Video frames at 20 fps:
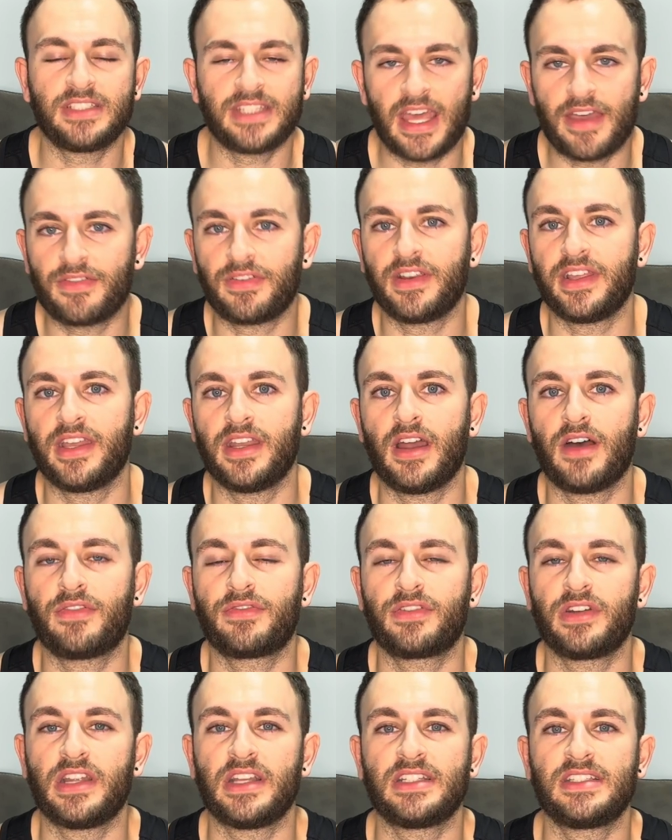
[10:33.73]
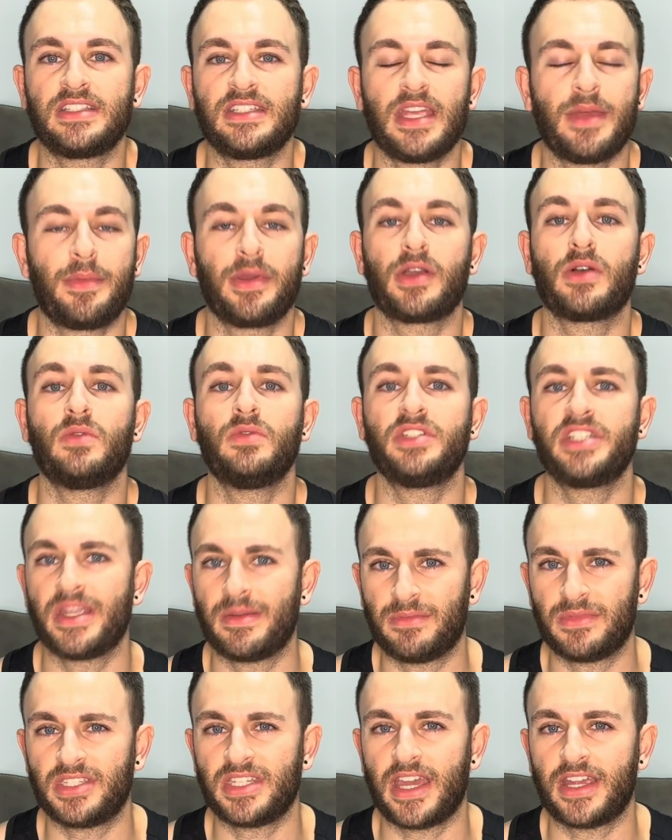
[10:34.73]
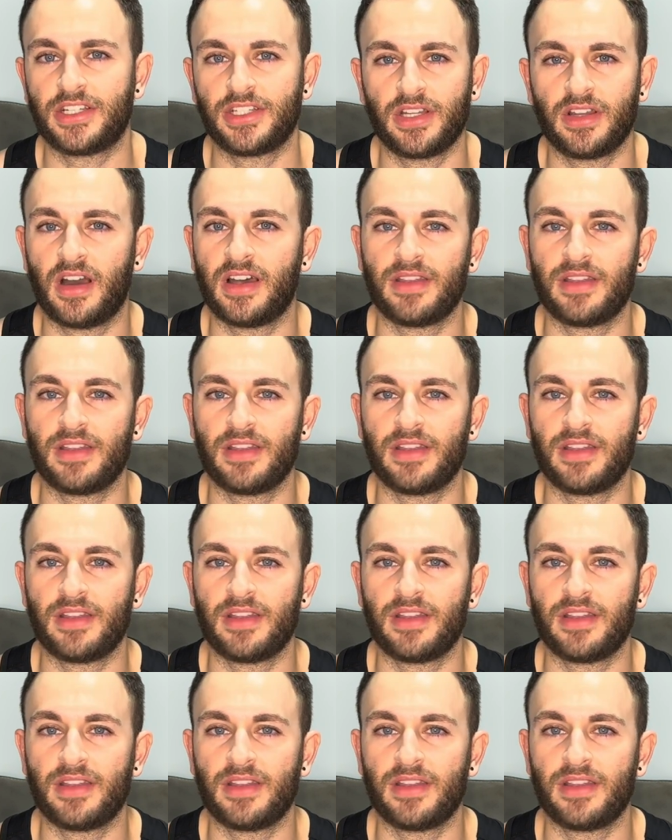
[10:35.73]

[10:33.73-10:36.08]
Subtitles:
definitely enough for a typical gym session.